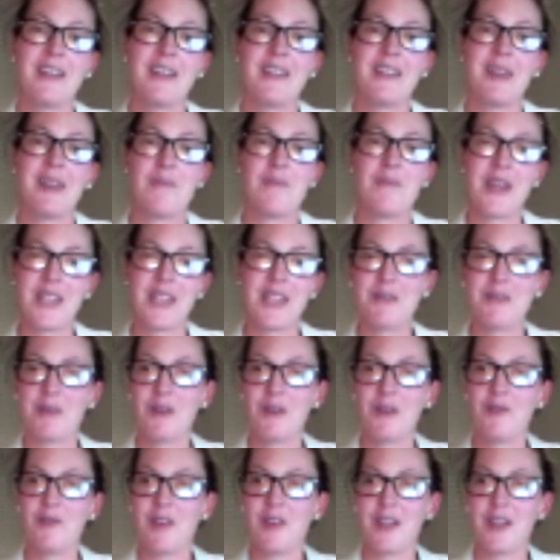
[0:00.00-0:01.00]
that makes me
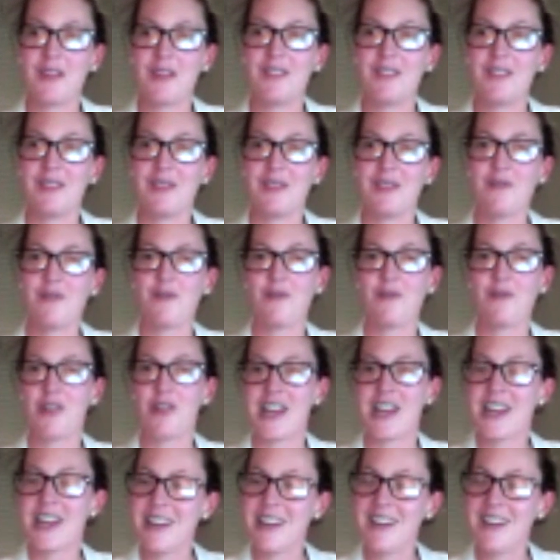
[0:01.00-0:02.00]
feel
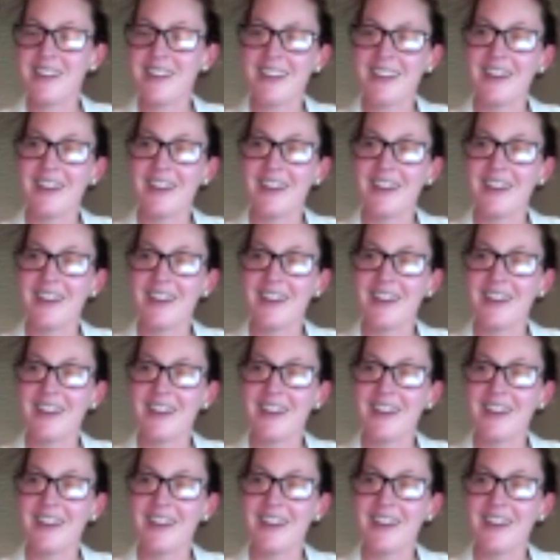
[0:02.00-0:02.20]
free.